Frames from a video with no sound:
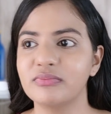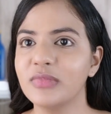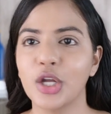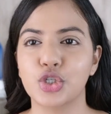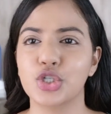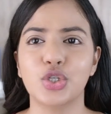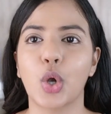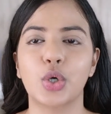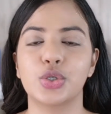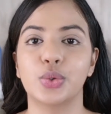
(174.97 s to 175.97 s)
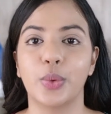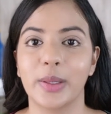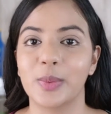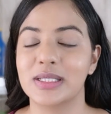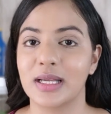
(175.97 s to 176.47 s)
just not
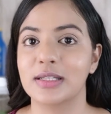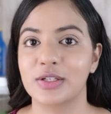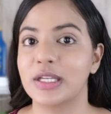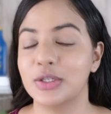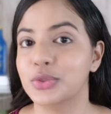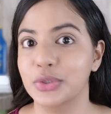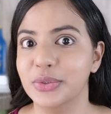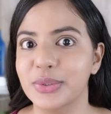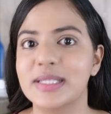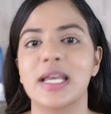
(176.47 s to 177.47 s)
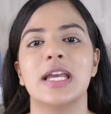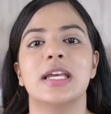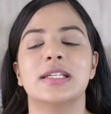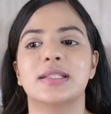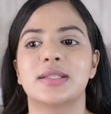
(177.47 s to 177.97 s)
knowing which sunscreen to use
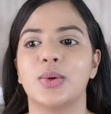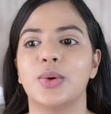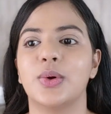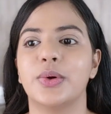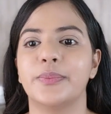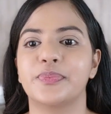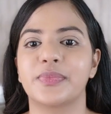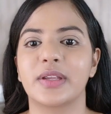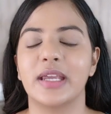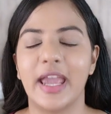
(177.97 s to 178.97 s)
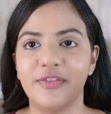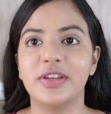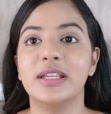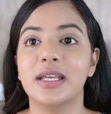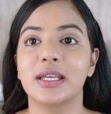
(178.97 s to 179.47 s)
so
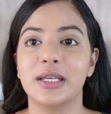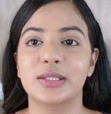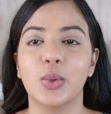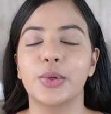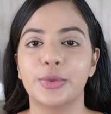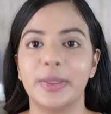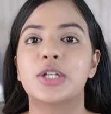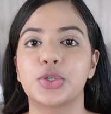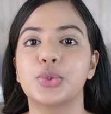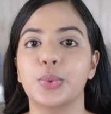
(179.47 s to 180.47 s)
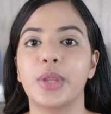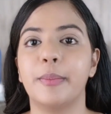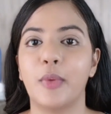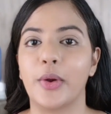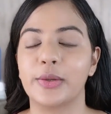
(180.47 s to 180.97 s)
everything is going to be to the
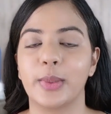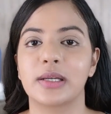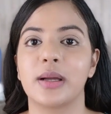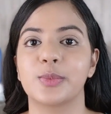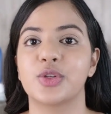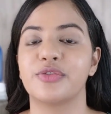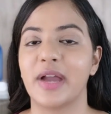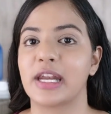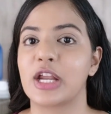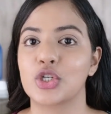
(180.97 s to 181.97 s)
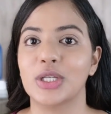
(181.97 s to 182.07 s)
point when it comes to the financial